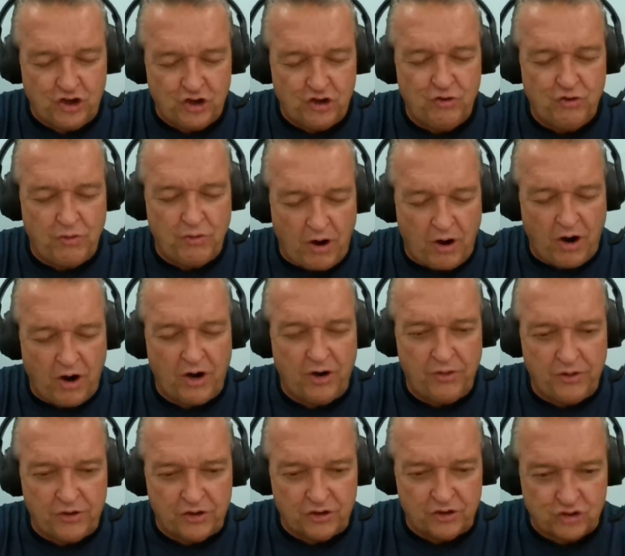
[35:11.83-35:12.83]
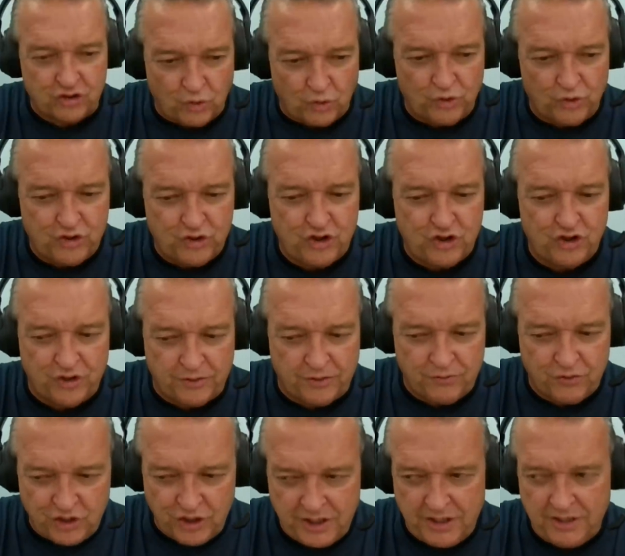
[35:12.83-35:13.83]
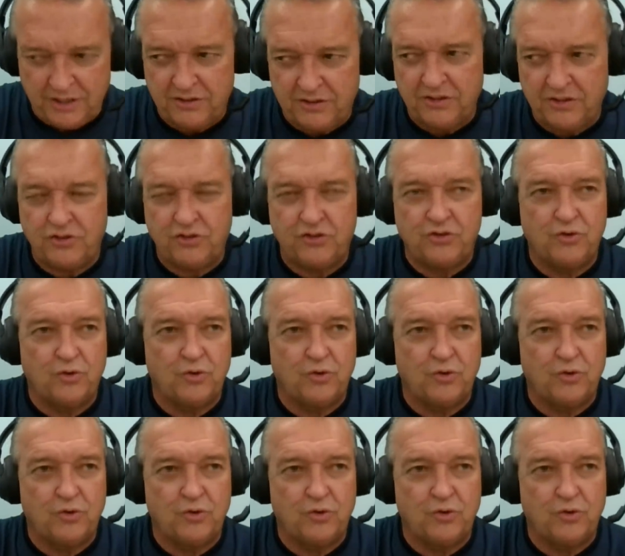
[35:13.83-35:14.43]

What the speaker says: you are the soldiers of Jesus.